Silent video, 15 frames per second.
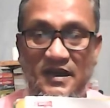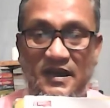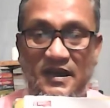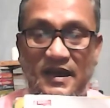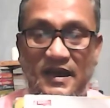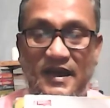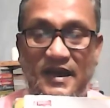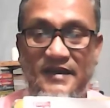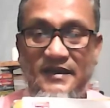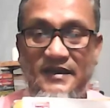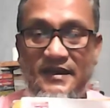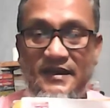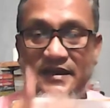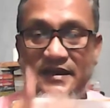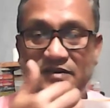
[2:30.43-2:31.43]
And
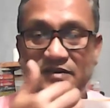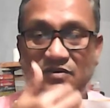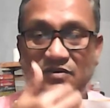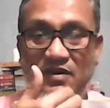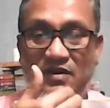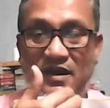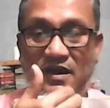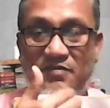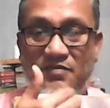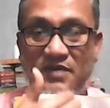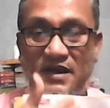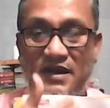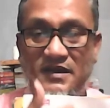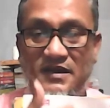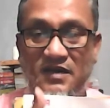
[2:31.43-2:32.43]
the next column,
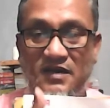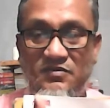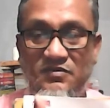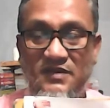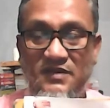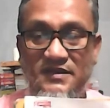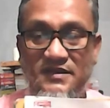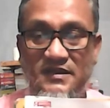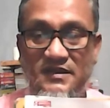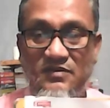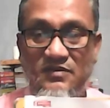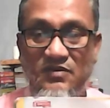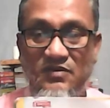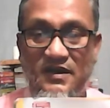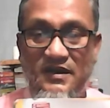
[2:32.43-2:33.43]
write down the
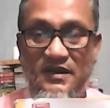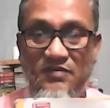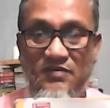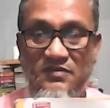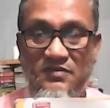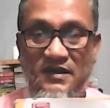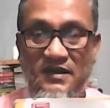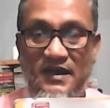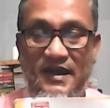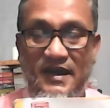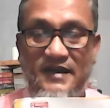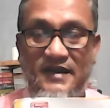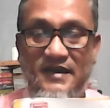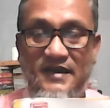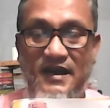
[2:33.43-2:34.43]
singular noun.
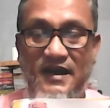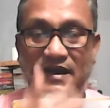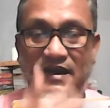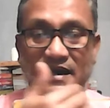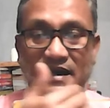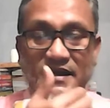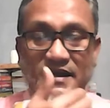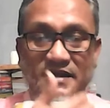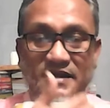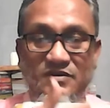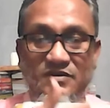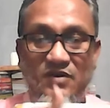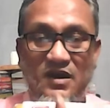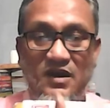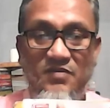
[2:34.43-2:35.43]
And the next
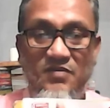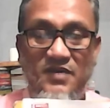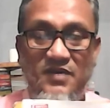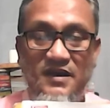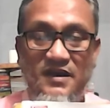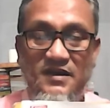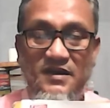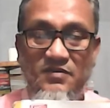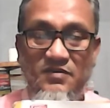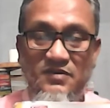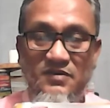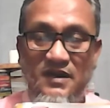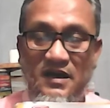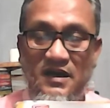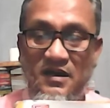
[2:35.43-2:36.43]
column, write down
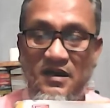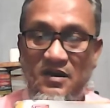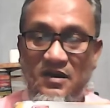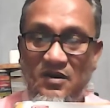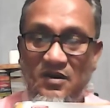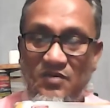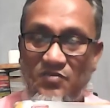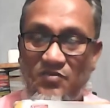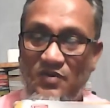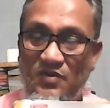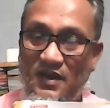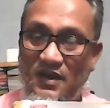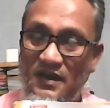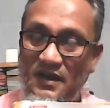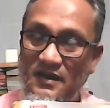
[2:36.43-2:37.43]
the
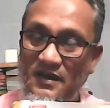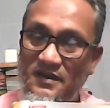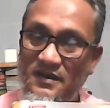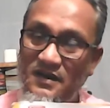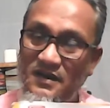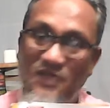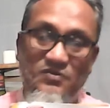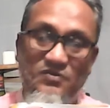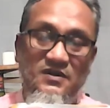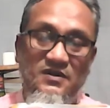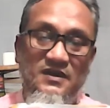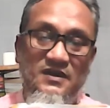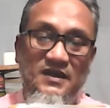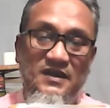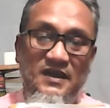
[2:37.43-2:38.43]
plural noun.
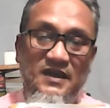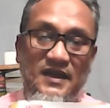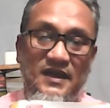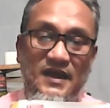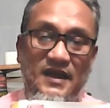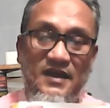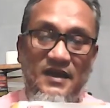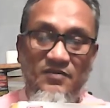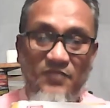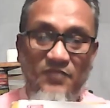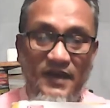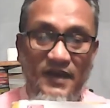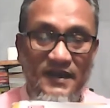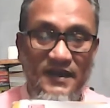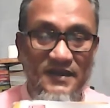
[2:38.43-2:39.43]
And
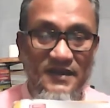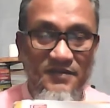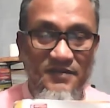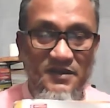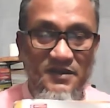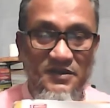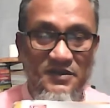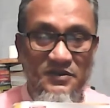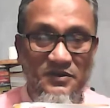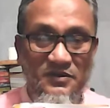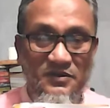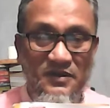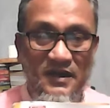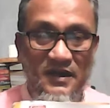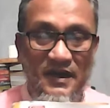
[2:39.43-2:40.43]
play the video
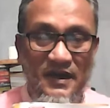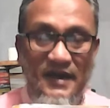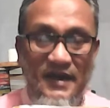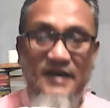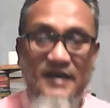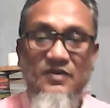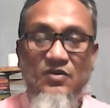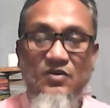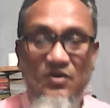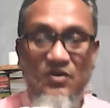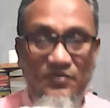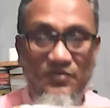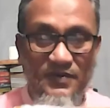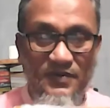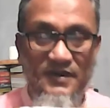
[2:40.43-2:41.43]
and
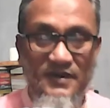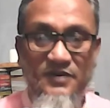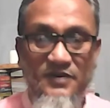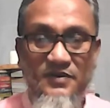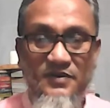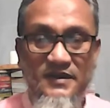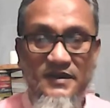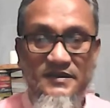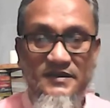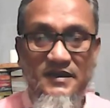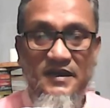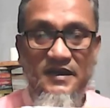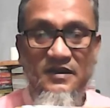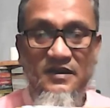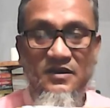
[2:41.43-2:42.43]
compare your
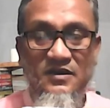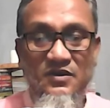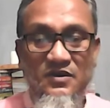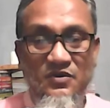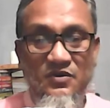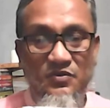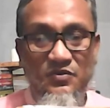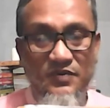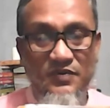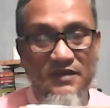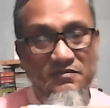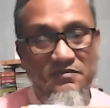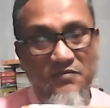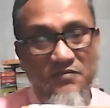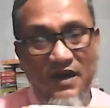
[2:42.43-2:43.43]
answer with
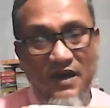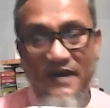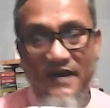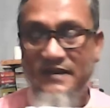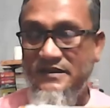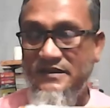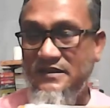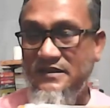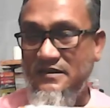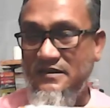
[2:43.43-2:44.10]
my answer.